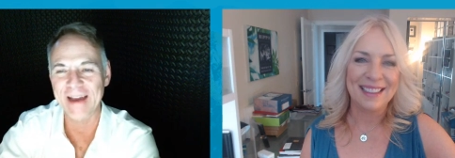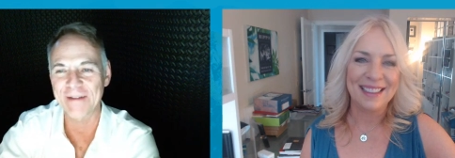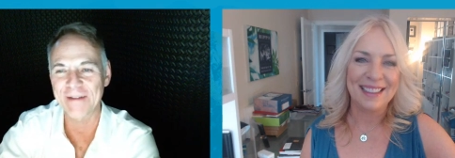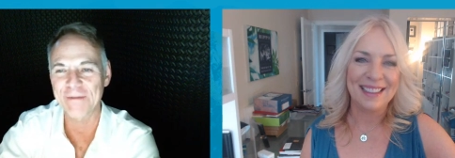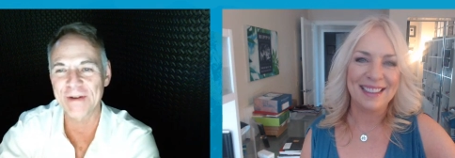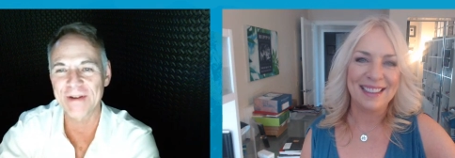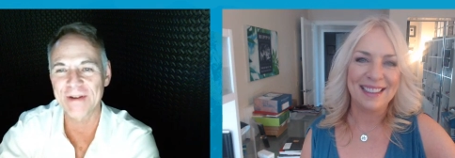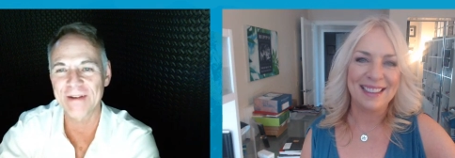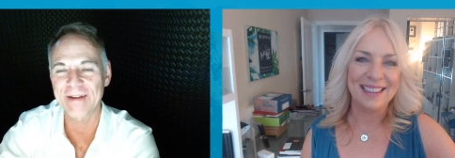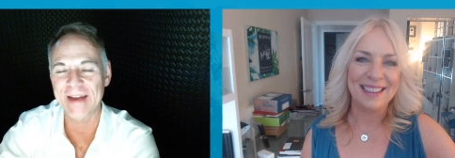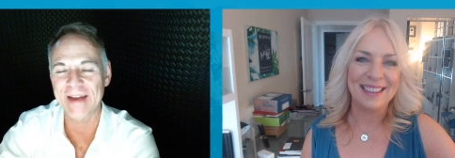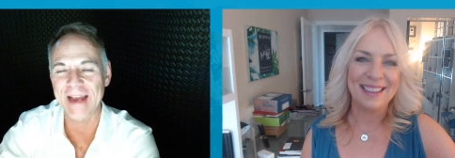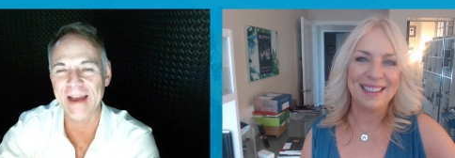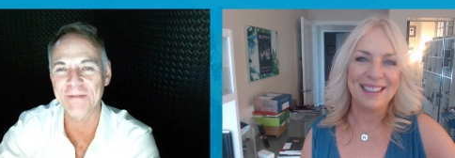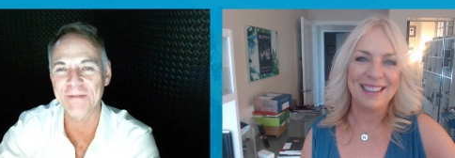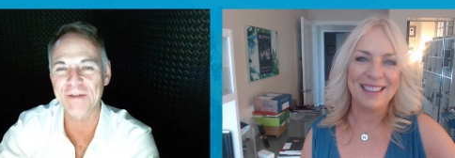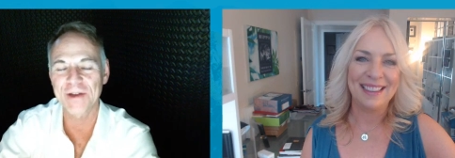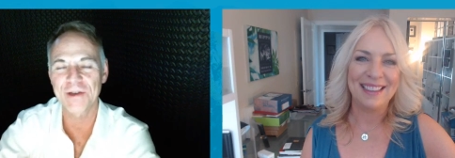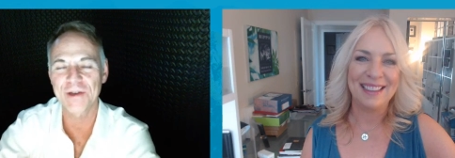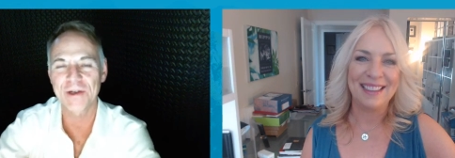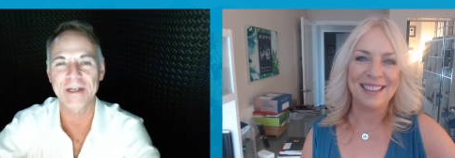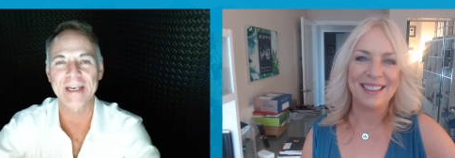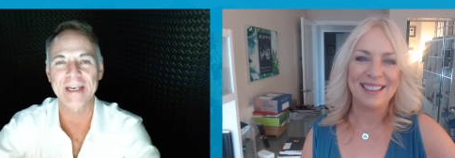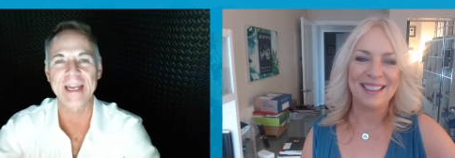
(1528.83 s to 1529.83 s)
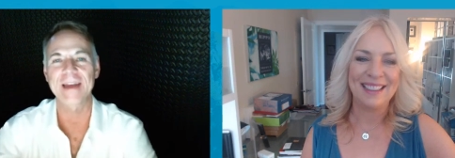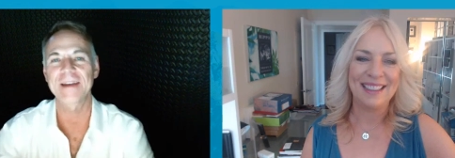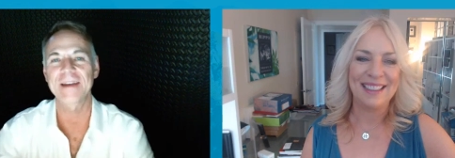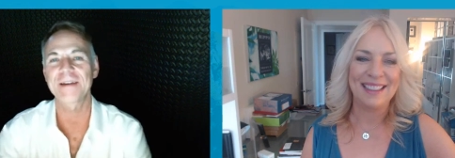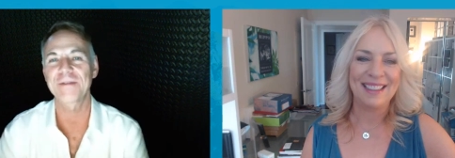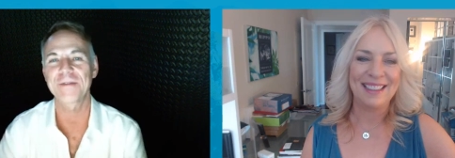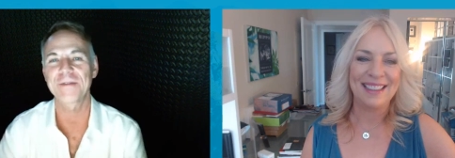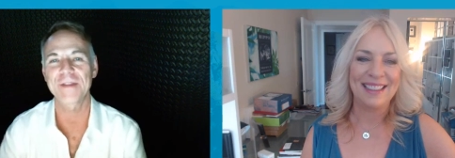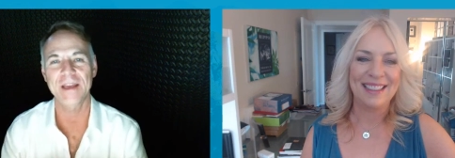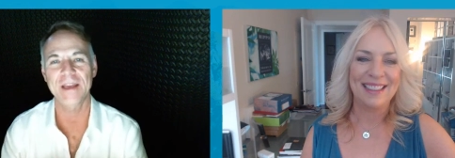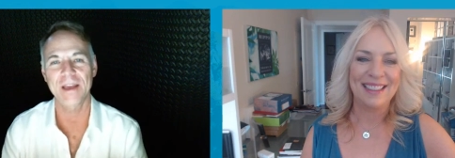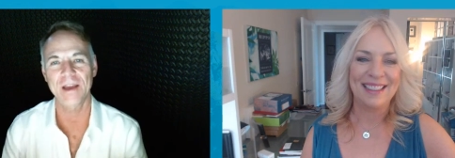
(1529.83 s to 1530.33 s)
Speaker 1: a good end
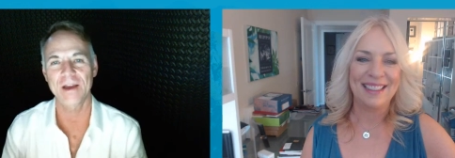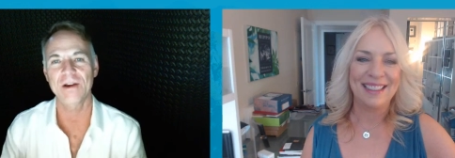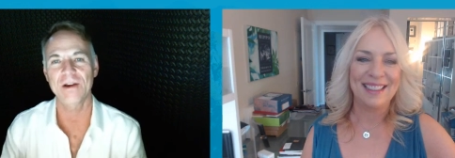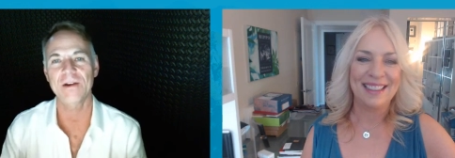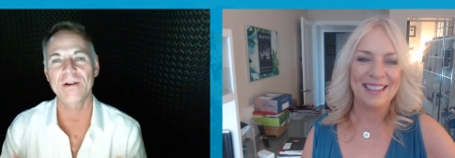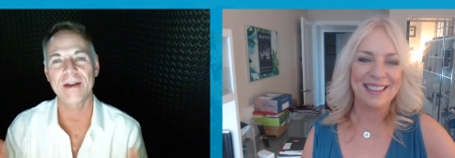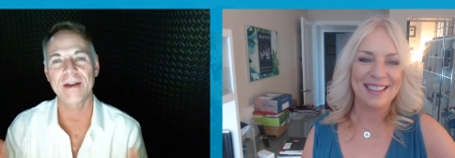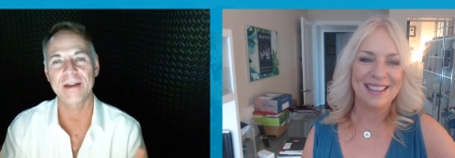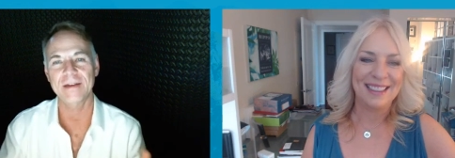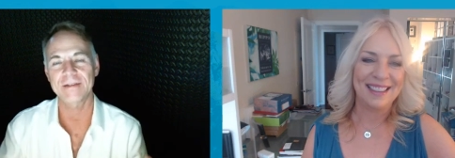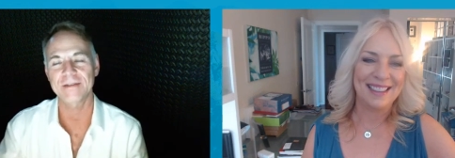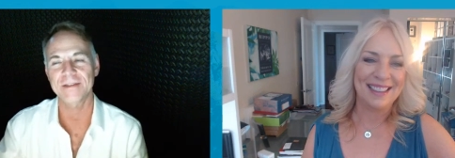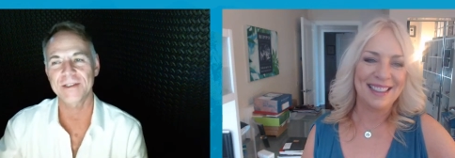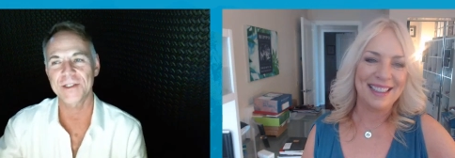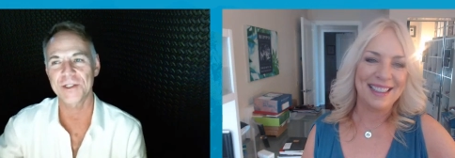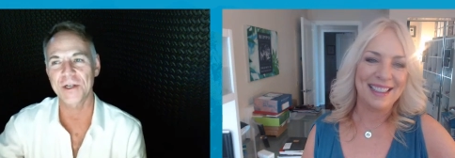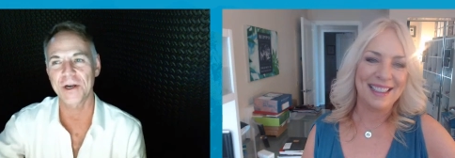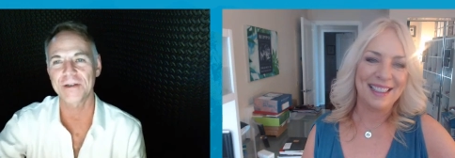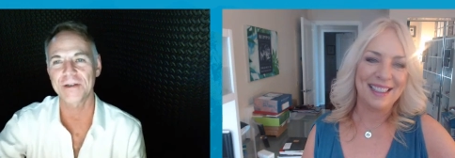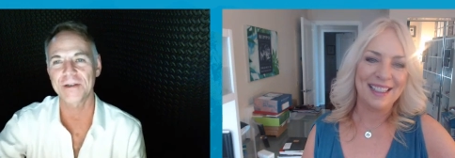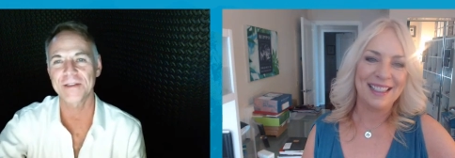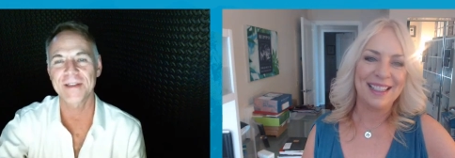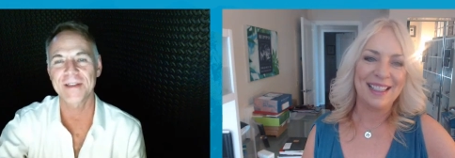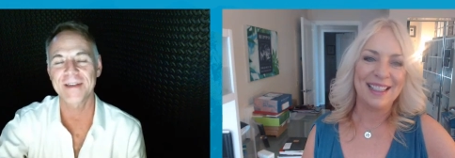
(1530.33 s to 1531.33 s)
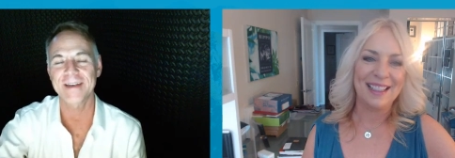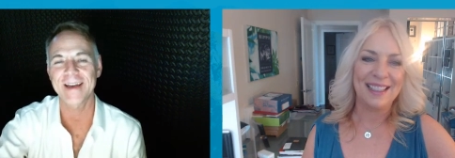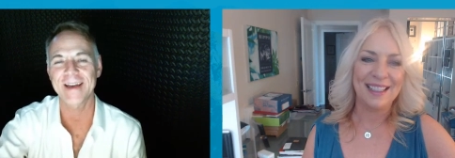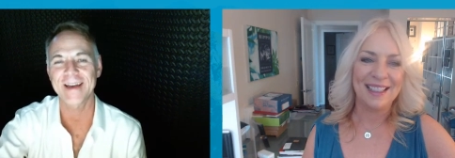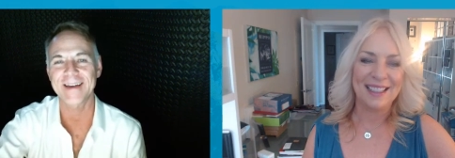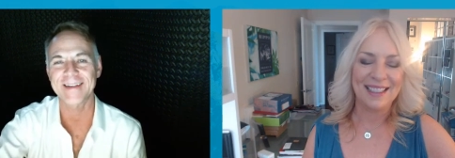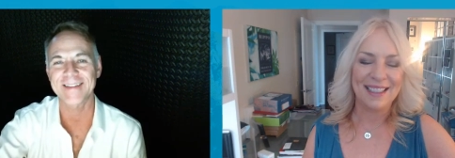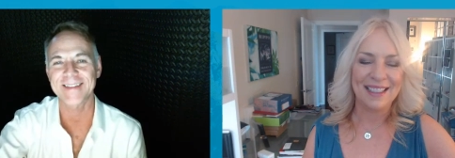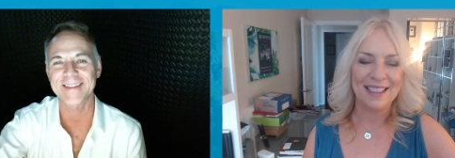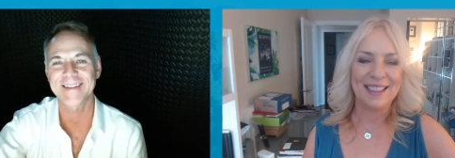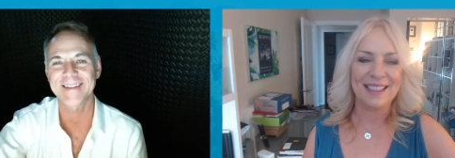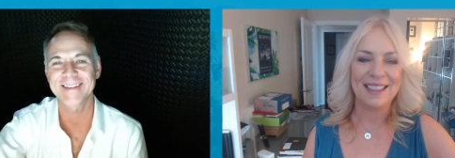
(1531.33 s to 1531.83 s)
of the year and start to the
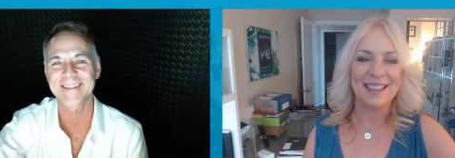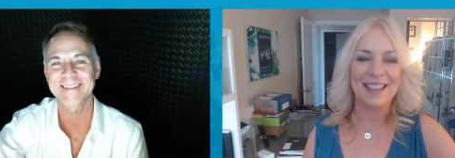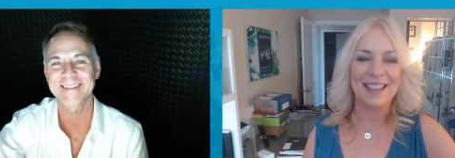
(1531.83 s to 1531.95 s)
next.